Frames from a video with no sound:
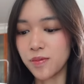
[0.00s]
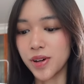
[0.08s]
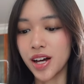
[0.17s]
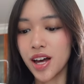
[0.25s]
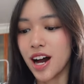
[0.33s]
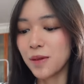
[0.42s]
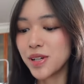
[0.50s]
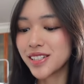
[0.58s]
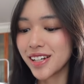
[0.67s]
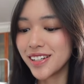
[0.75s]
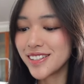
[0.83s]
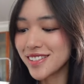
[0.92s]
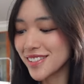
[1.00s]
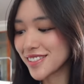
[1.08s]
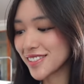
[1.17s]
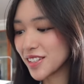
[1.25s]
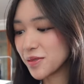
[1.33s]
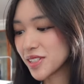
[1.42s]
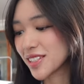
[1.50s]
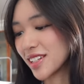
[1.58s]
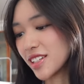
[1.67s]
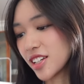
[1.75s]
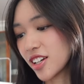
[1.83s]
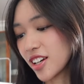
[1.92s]
but I'm excited to see what's
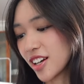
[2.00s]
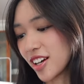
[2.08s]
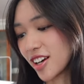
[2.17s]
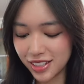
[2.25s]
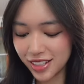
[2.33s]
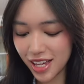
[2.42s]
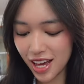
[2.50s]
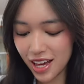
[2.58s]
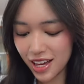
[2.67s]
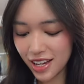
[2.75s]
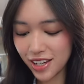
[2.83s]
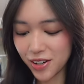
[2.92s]
in here. Yay.